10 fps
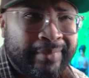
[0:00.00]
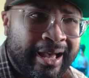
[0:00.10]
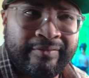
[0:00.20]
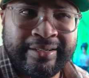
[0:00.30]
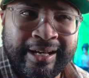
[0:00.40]

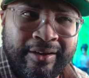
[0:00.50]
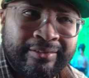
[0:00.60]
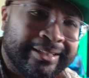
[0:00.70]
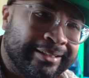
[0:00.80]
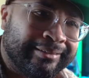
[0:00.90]
Every now
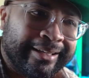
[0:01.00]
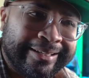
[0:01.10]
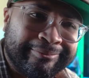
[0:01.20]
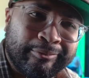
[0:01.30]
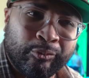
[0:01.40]
and then,
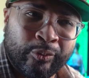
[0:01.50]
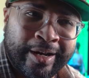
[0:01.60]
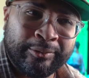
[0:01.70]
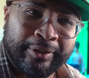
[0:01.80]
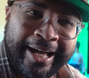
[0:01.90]
like,
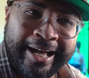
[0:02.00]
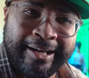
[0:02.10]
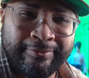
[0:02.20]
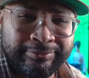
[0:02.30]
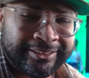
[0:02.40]
one will
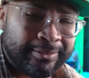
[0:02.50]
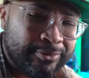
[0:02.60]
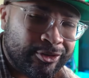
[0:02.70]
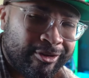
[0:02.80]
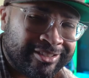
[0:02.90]
have some
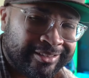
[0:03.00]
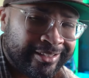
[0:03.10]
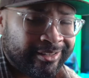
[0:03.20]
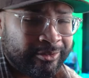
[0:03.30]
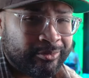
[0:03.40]
songs that
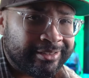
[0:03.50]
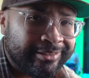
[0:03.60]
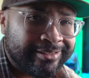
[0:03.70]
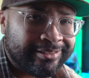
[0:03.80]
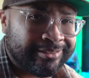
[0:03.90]
the other ones
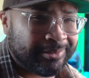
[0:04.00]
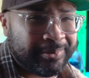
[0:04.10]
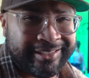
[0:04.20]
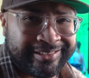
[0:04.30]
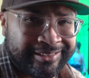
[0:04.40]
doesn't, just
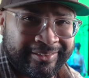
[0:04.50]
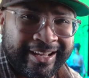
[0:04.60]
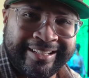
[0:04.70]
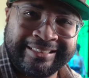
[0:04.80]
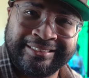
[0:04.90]
because of,
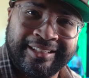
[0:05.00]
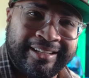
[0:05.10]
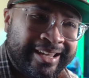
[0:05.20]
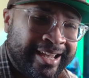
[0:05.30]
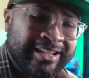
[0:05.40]
I guess,
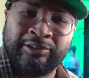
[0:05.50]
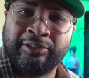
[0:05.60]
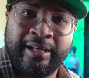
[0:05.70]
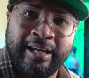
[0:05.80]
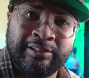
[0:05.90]

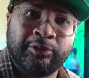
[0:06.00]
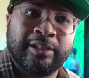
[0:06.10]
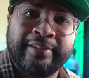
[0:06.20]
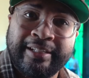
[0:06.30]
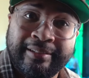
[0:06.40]

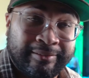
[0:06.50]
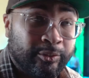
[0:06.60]
exclusivity,